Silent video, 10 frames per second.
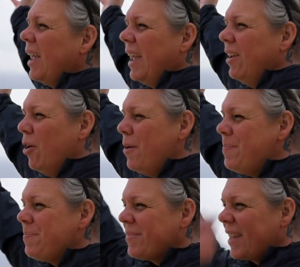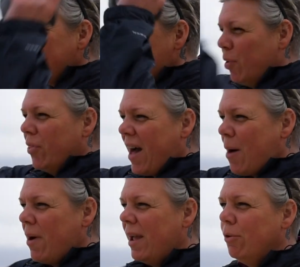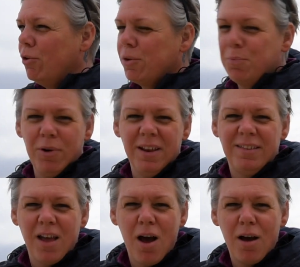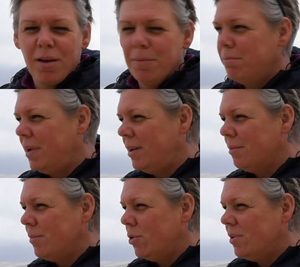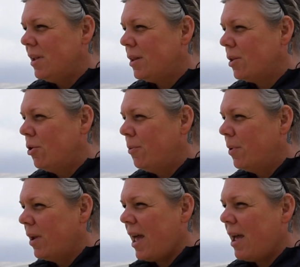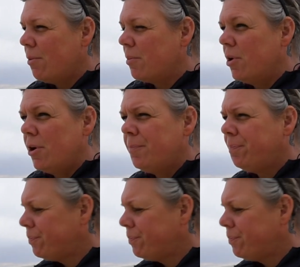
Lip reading: here, but that way looks pretty dark, mean and moody. So we're going to head up there,